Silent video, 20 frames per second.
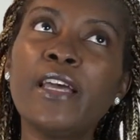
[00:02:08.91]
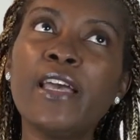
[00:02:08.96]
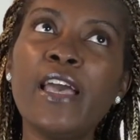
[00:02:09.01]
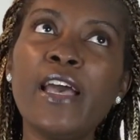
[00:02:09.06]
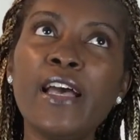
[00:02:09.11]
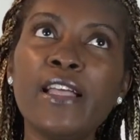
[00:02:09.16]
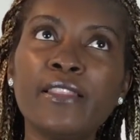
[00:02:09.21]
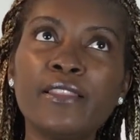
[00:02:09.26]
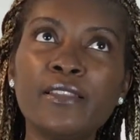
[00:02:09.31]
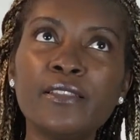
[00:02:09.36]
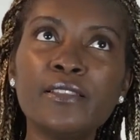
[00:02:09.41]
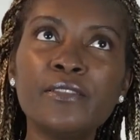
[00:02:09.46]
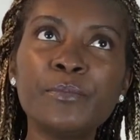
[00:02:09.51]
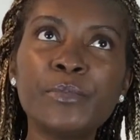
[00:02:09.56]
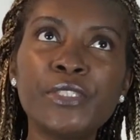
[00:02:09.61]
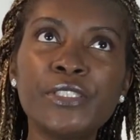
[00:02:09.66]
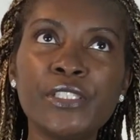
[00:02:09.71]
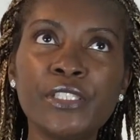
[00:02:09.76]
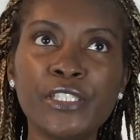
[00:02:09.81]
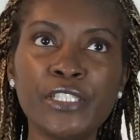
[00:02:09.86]
had this
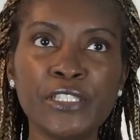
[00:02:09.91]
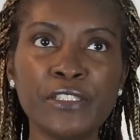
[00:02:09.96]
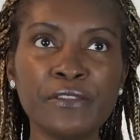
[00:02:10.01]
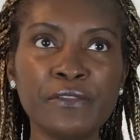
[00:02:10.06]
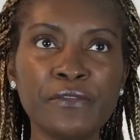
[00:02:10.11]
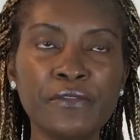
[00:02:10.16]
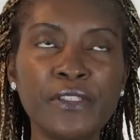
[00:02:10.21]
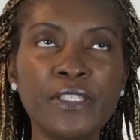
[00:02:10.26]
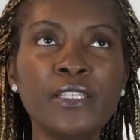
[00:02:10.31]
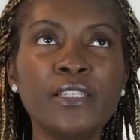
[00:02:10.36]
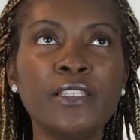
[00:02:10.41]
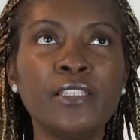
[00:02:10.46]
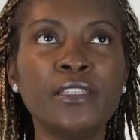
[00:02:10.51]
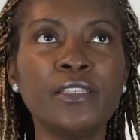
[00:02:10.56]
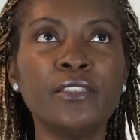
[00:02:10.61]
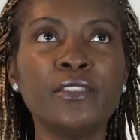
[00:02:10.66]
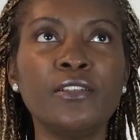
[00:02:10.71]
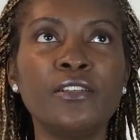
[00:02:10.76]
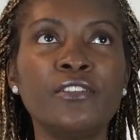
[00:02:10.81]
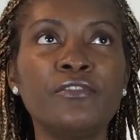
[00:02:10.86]
particular
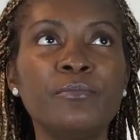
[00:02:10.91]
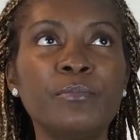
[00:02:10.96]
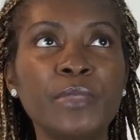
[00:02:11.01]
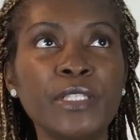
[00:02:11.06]
feeling of